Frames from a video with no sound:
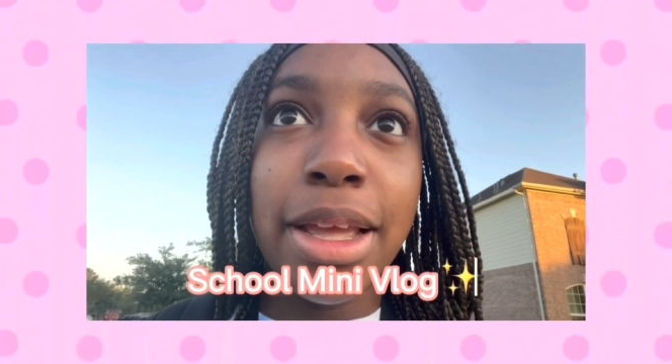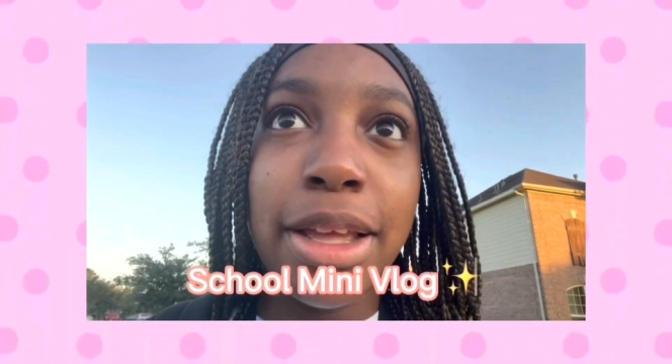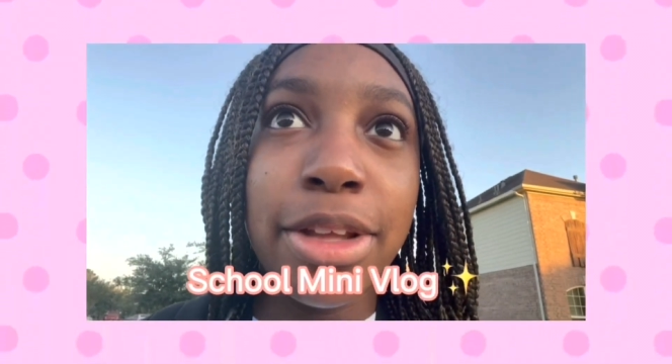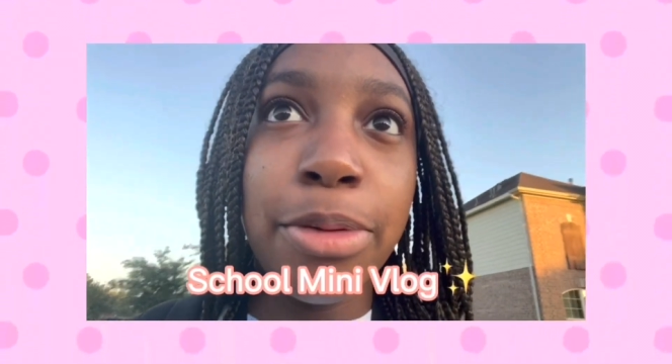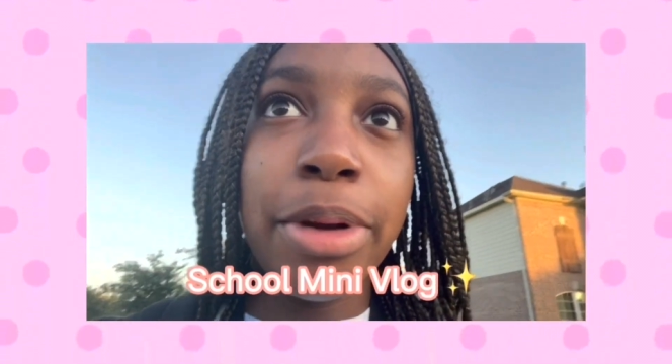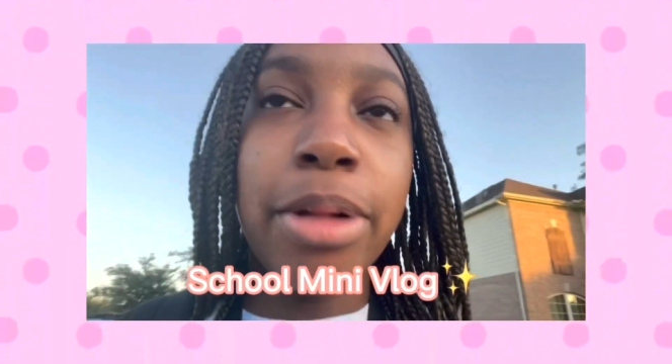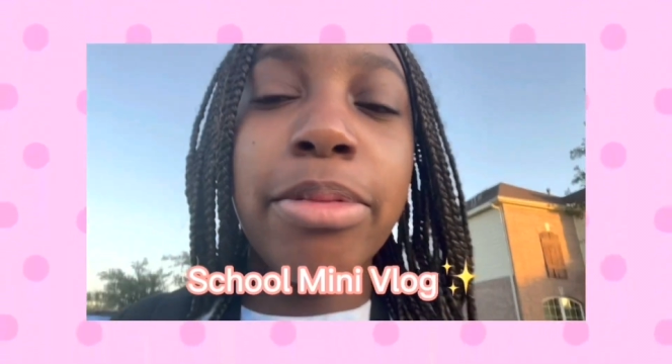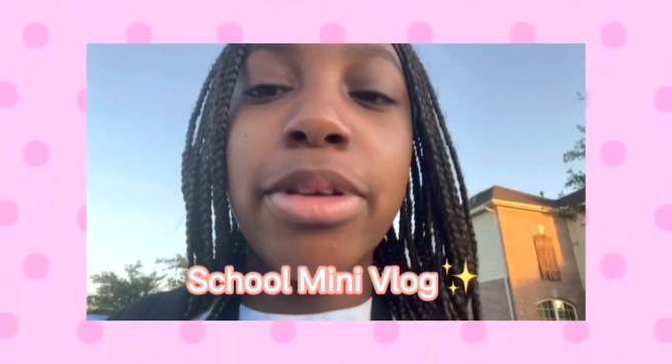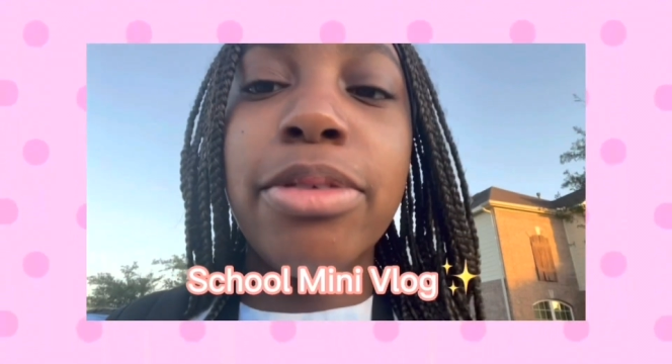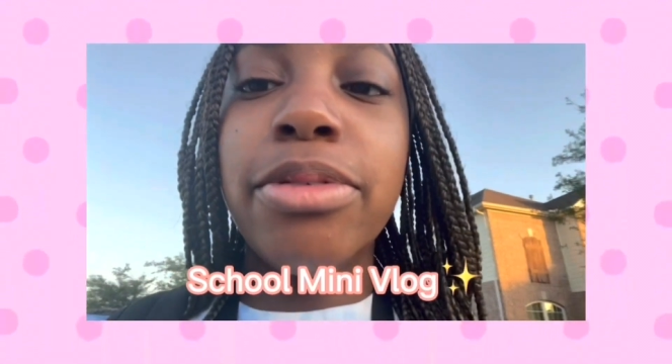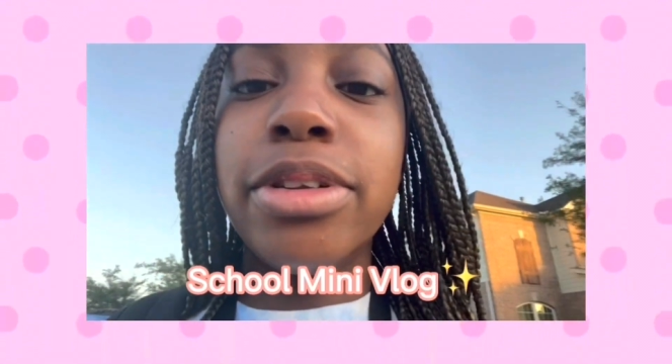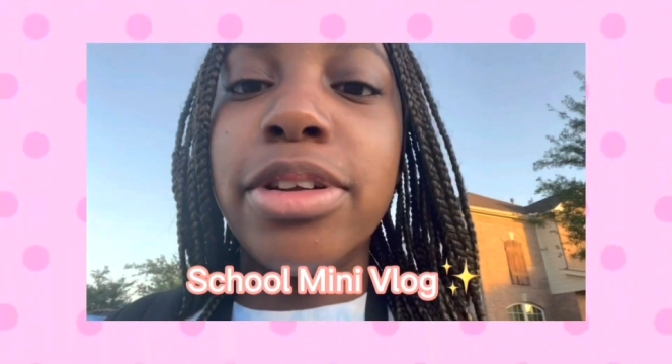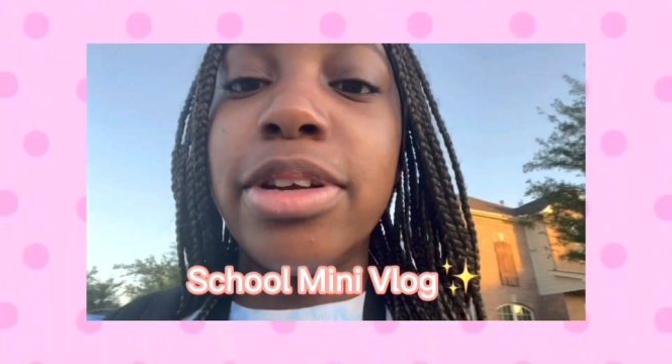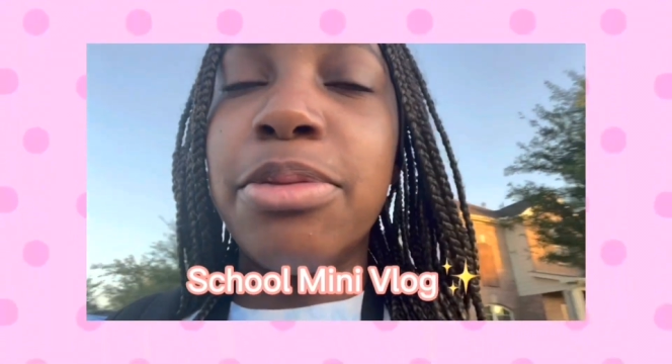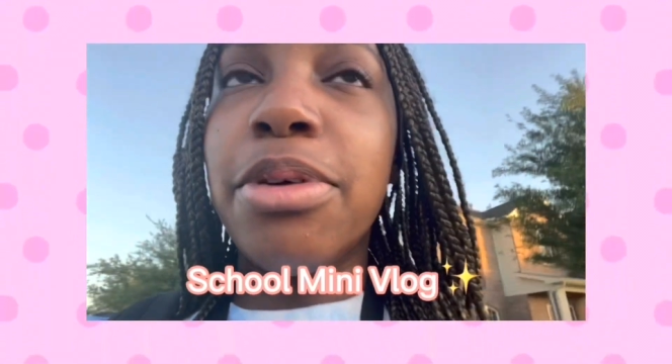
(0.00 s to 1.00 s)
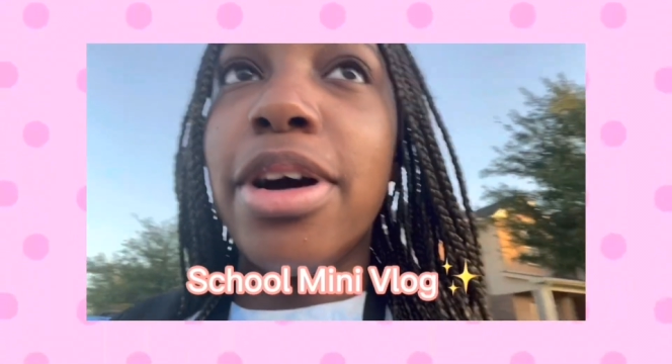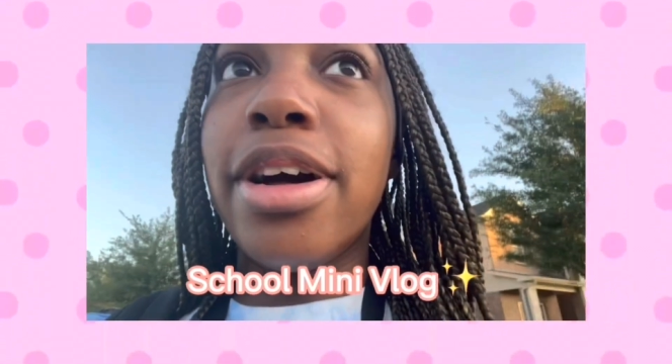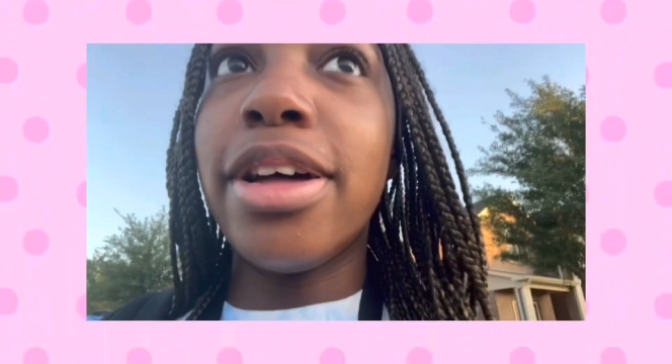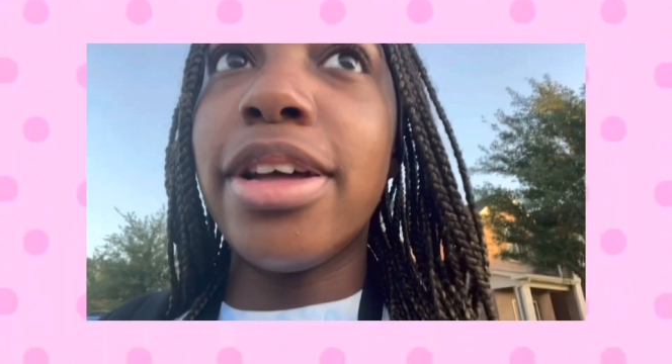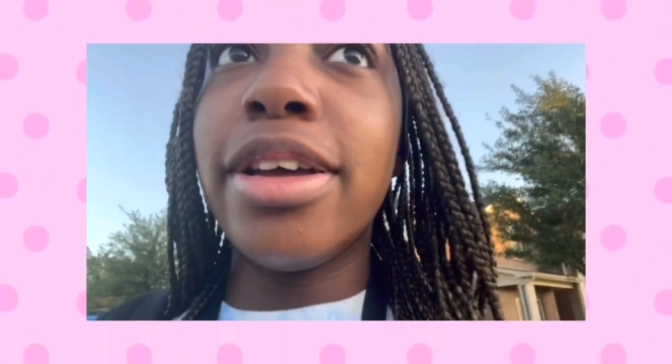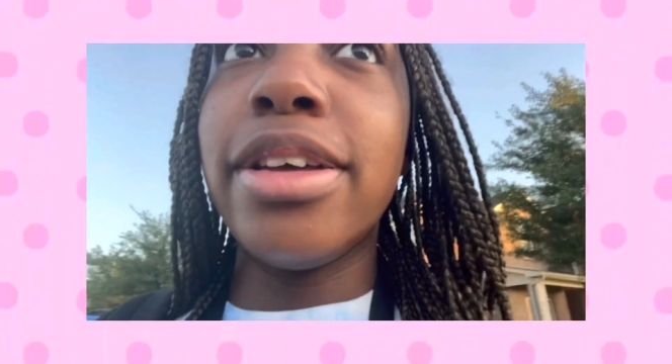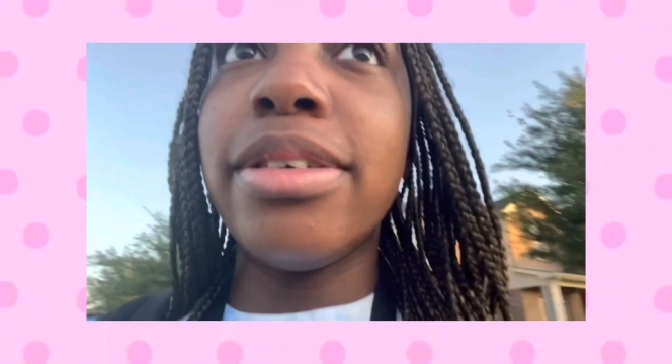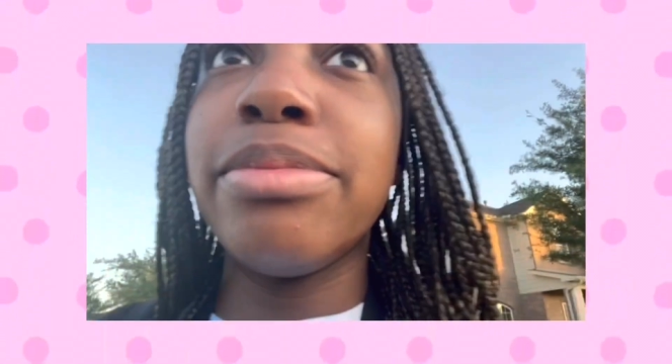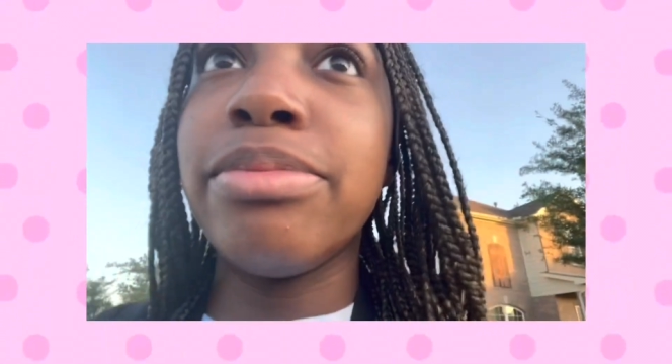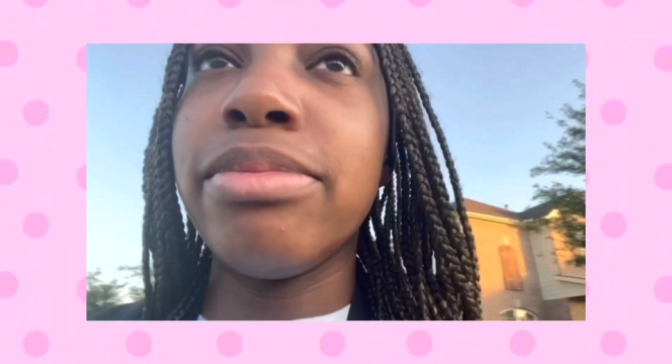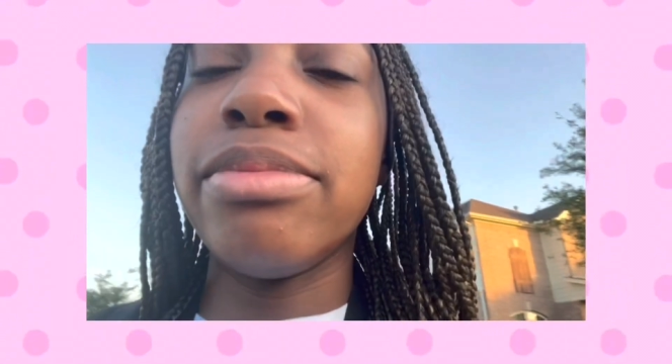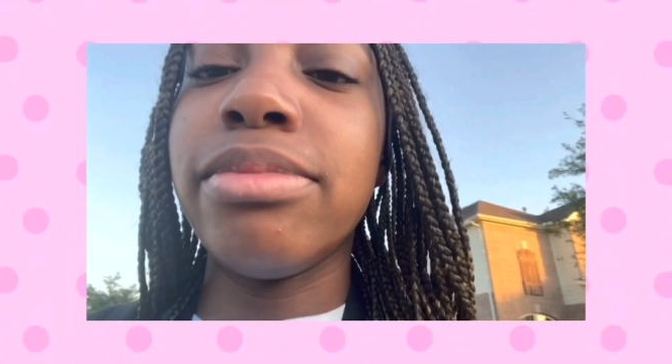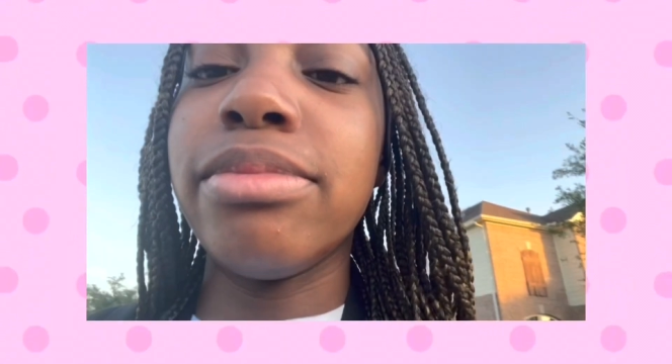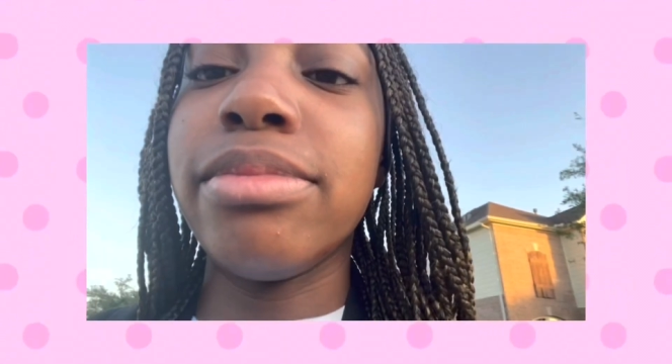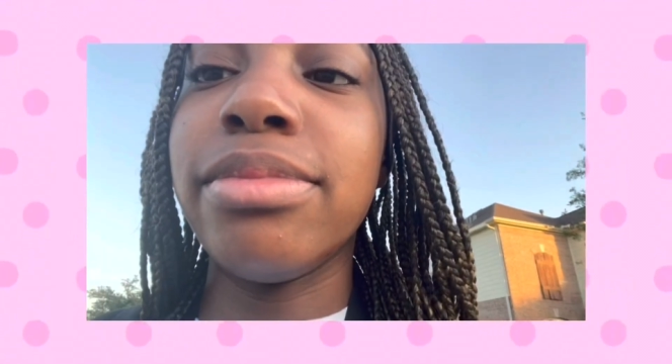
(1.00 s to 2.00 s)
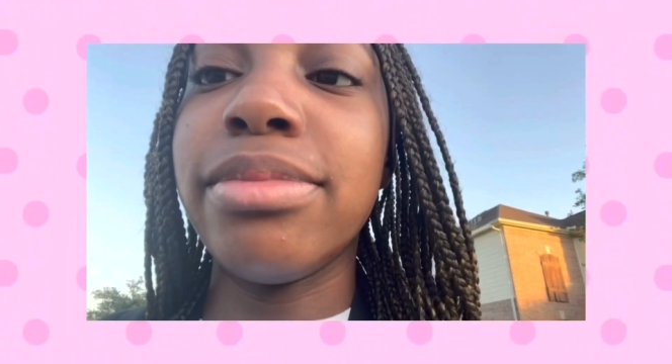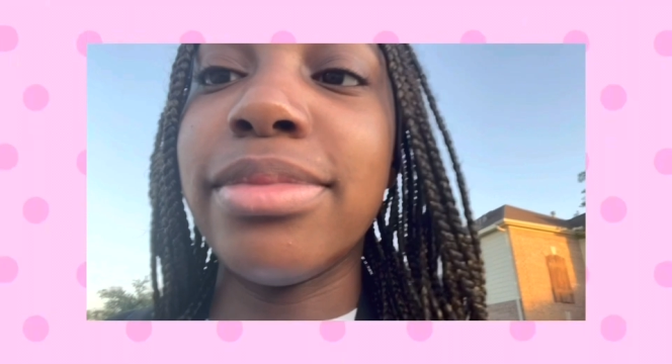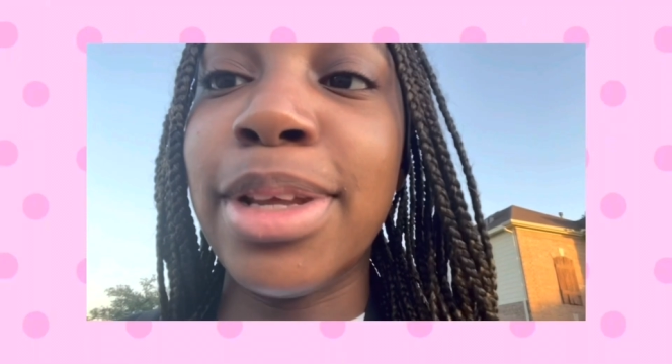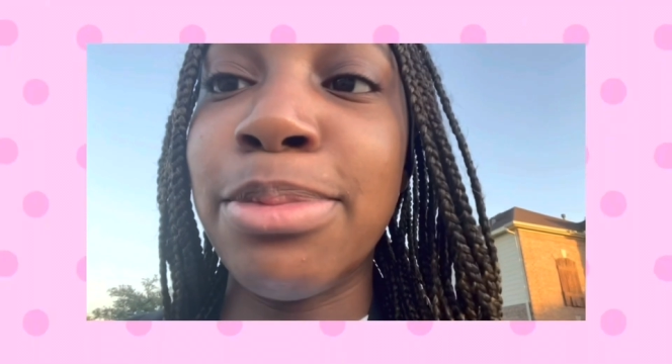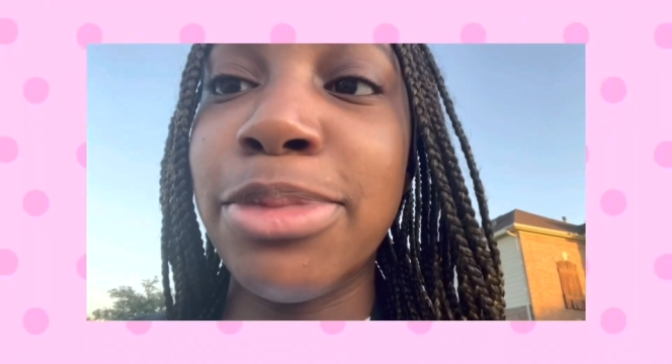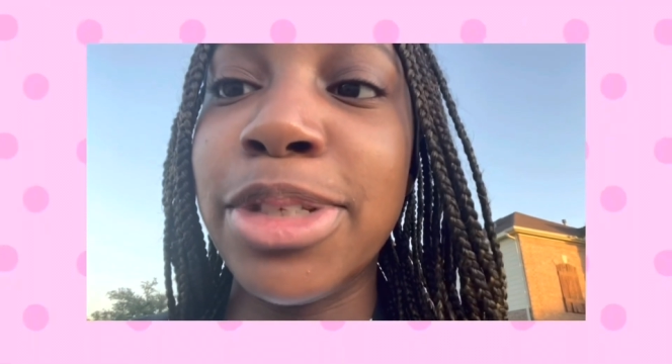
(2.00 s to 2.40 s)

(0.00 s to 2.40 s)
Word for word: You're probably wondering why I'm